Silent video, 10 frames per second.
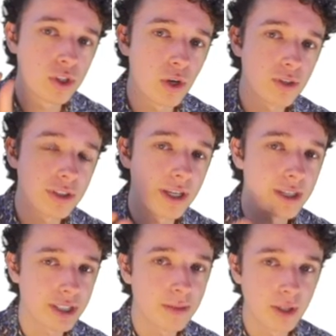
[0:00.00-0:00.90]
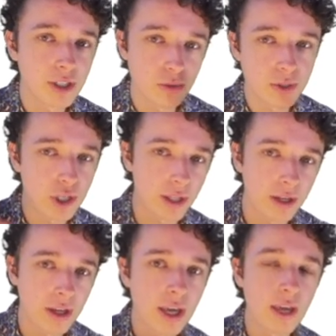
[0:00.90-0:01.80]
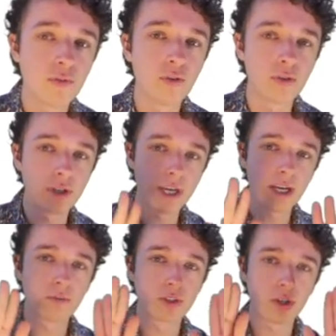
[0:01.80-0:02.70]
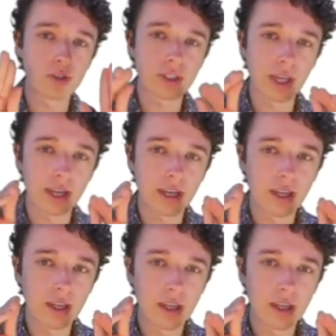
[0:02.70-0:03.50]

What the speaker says: results that are similar to each other, if you're getting results that